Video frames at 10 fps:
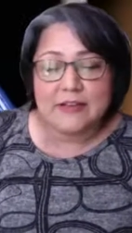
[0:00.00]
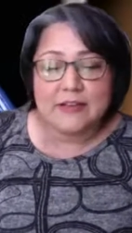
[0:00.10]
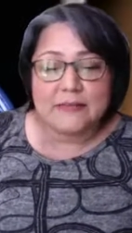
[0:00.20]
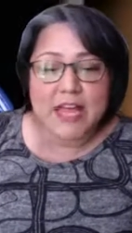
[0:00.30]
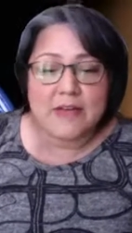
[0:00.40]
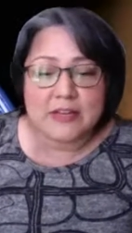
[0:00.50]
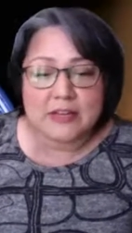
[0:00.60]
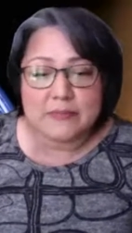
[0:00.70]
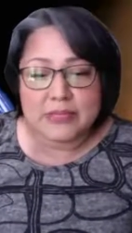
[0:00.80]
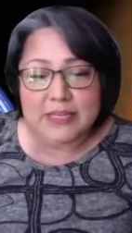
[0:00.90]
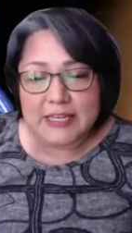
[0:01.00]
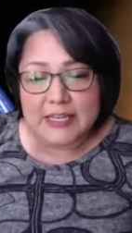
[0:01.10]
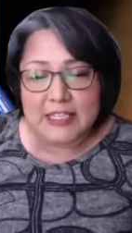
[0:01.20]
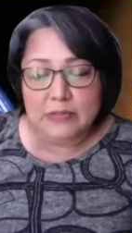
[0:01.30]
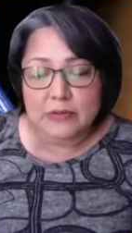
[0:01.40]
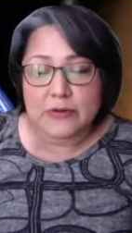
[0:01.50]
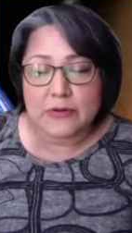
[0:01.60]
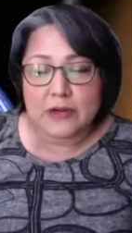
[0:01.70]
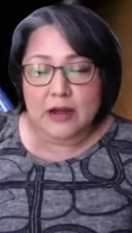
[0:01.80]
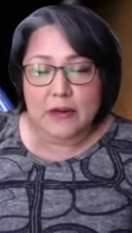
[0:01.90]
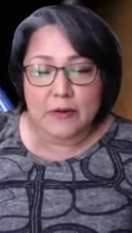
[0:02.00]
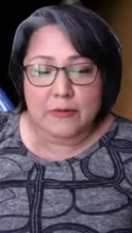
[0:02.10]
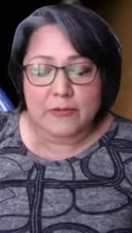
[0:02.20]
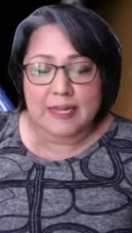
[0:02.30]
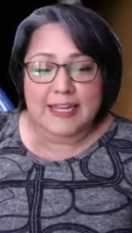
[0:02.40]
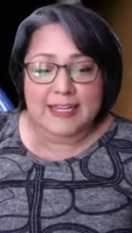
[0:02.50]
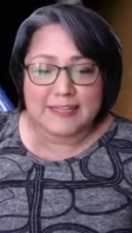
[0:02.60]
we haven't completely explored our own planet?